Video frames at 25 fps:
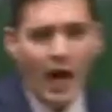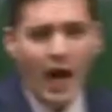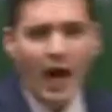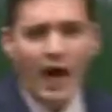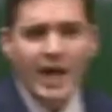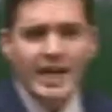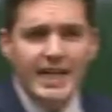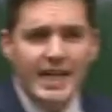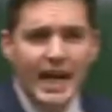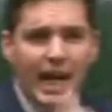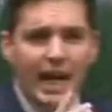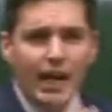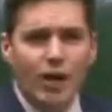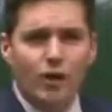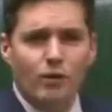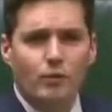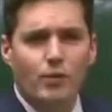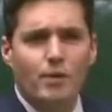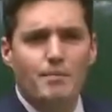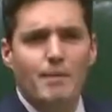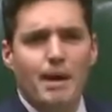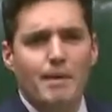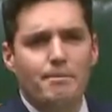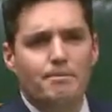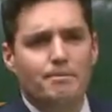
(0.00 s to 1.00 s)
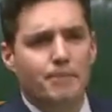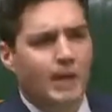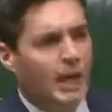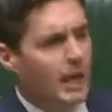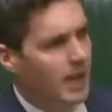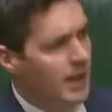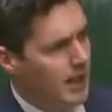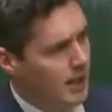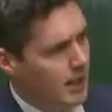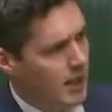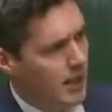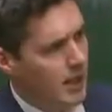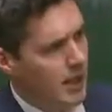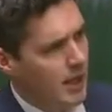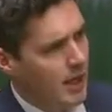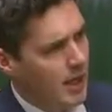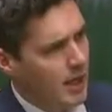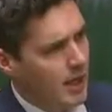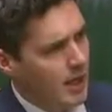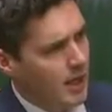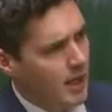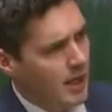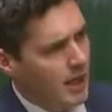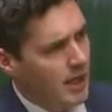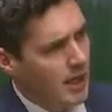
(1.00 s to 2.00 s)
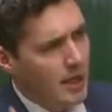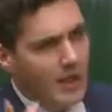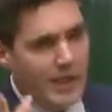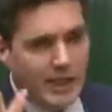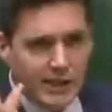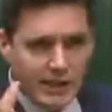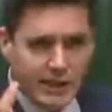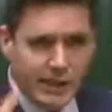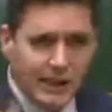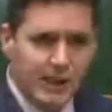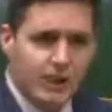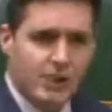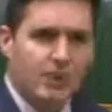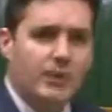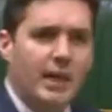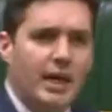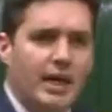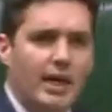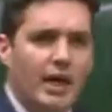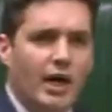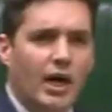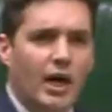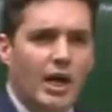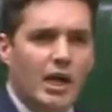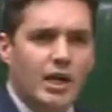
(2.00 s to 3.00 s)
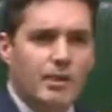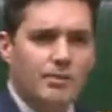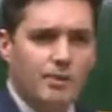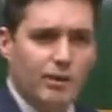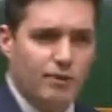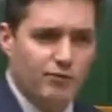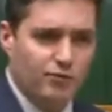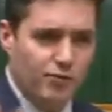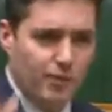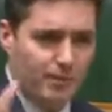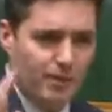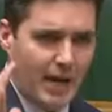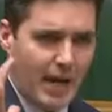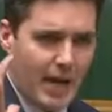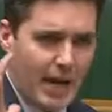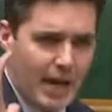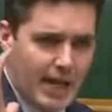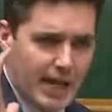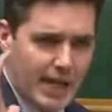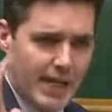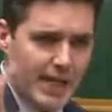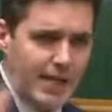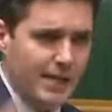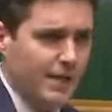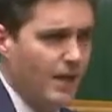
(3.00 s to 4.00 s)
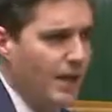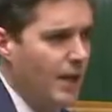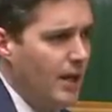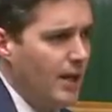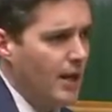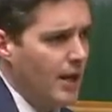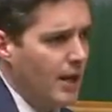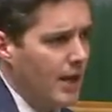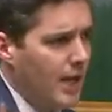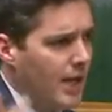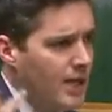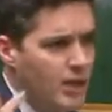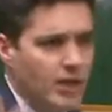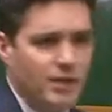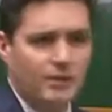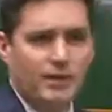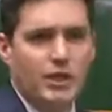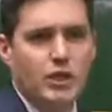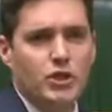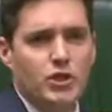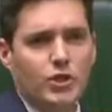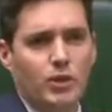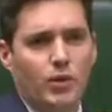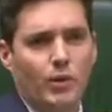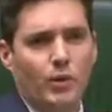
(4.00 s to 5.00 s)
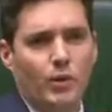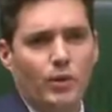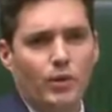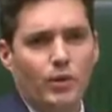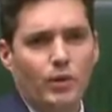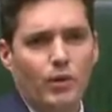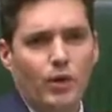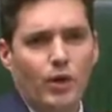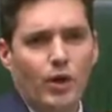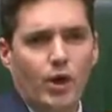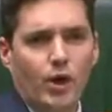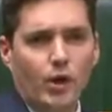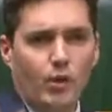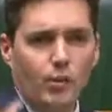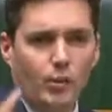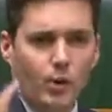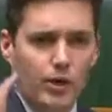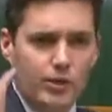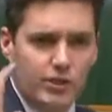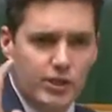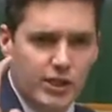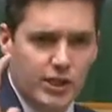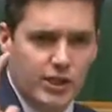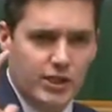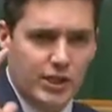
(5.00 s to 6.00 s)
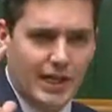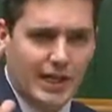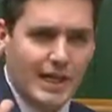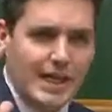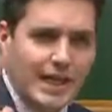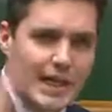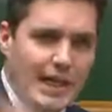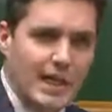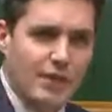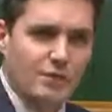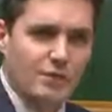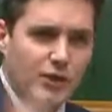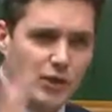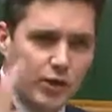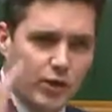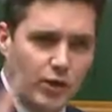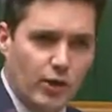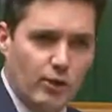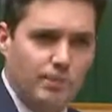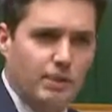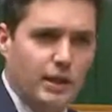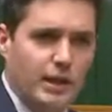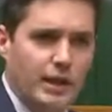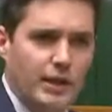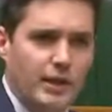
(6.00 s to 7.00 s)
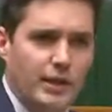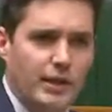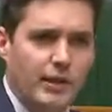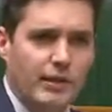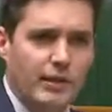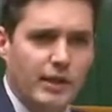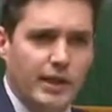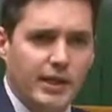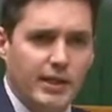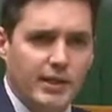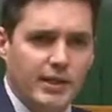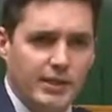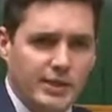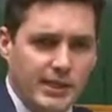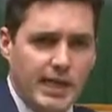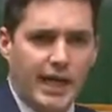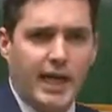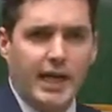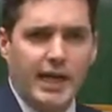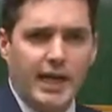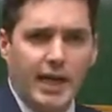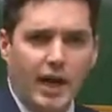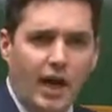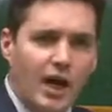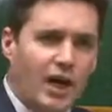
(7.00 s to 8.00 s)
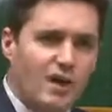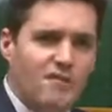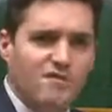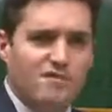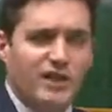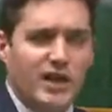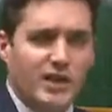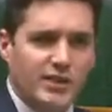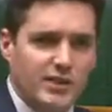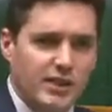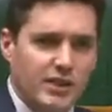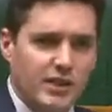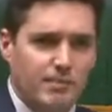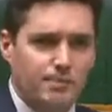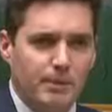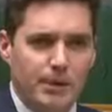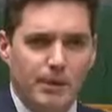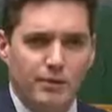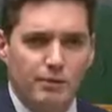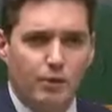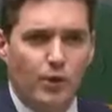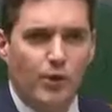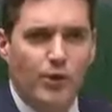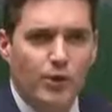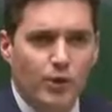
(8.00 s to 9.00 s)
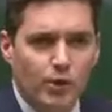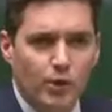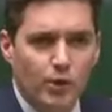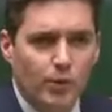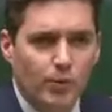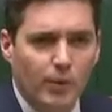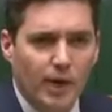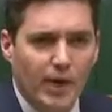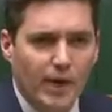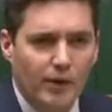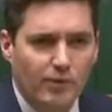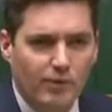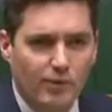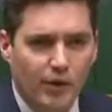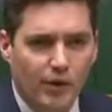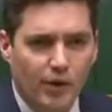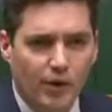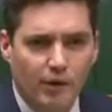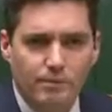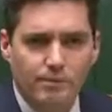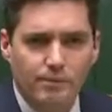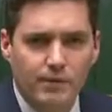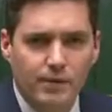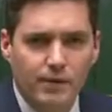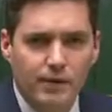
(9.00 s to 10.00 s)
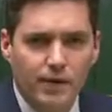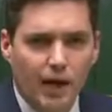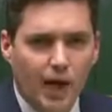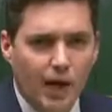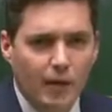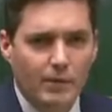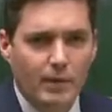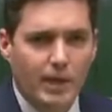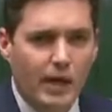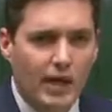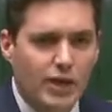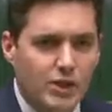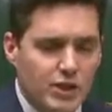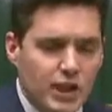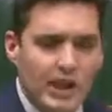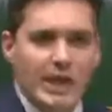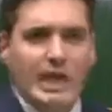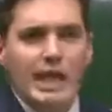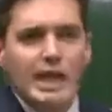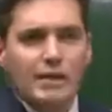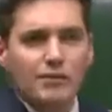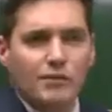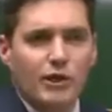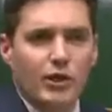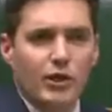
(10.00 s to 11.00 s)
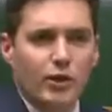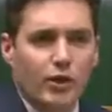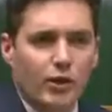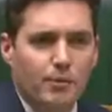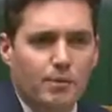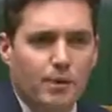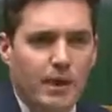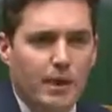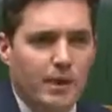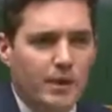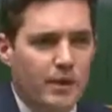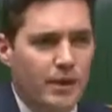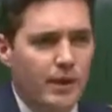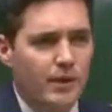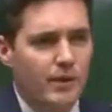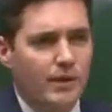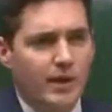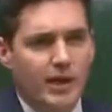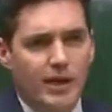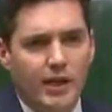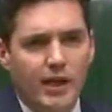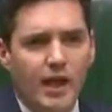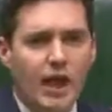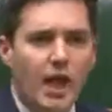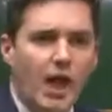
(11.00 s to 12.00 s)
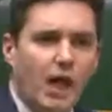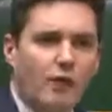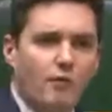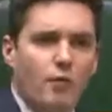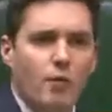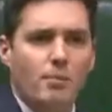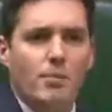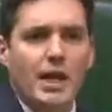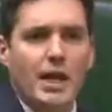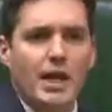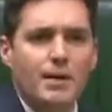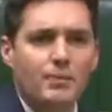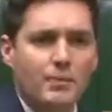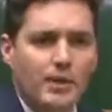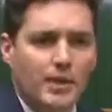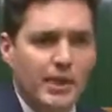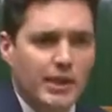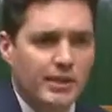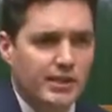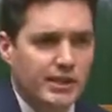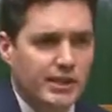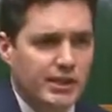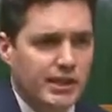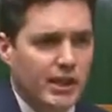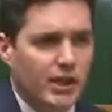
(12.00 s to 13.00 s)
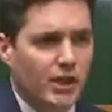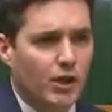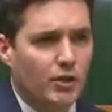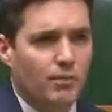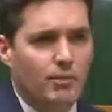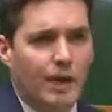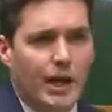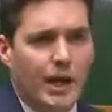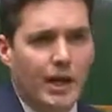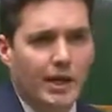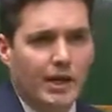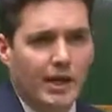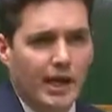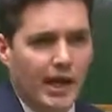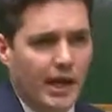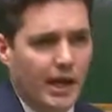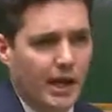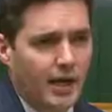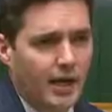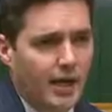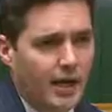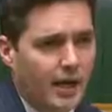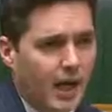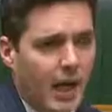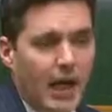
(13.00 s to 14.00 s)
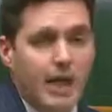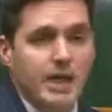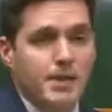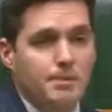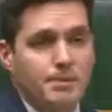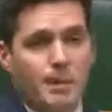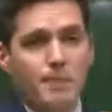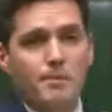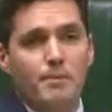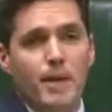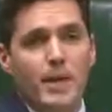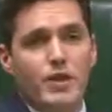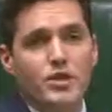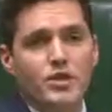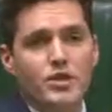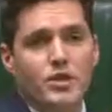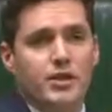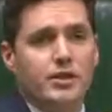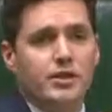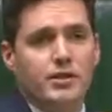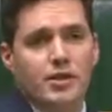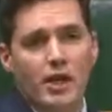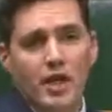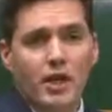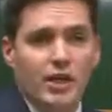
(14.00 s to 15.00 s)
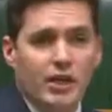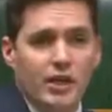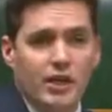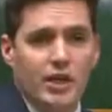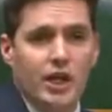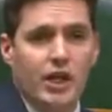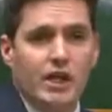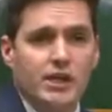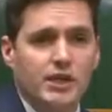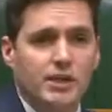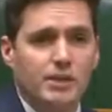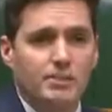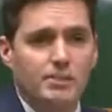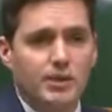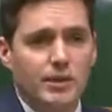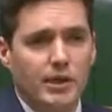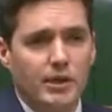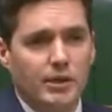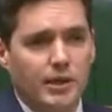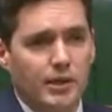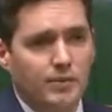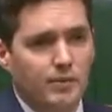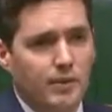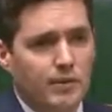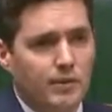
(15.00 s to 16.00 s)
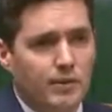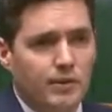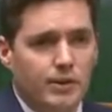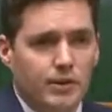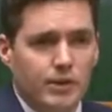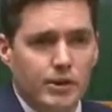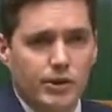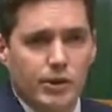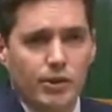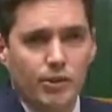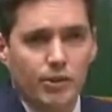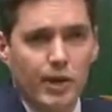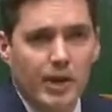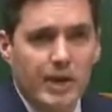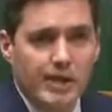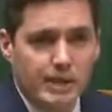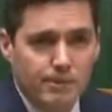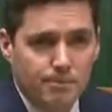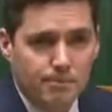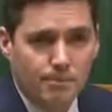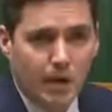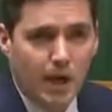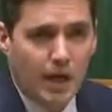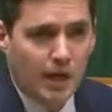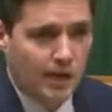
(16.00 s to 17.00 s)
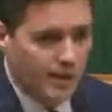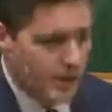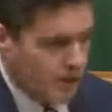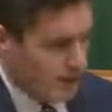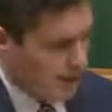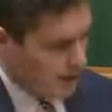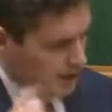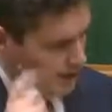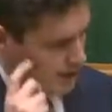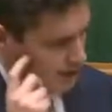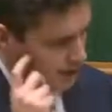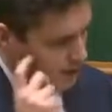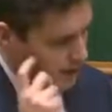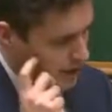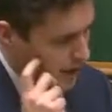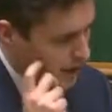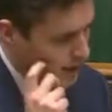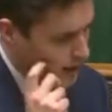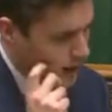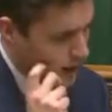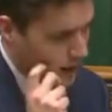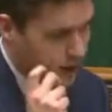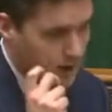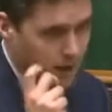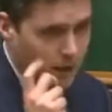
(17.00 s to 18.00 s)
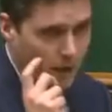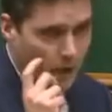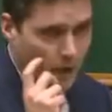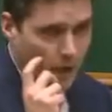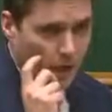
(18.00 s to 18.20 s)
I cannot remember listening to any argument from any individual who wanted to leave the European Union saying, I fancy a bit of what Norway have got. I would like to leave the European Union and remain within the single market. And it's been mentioned the customs union, but of course Norway isn't part of the customs union.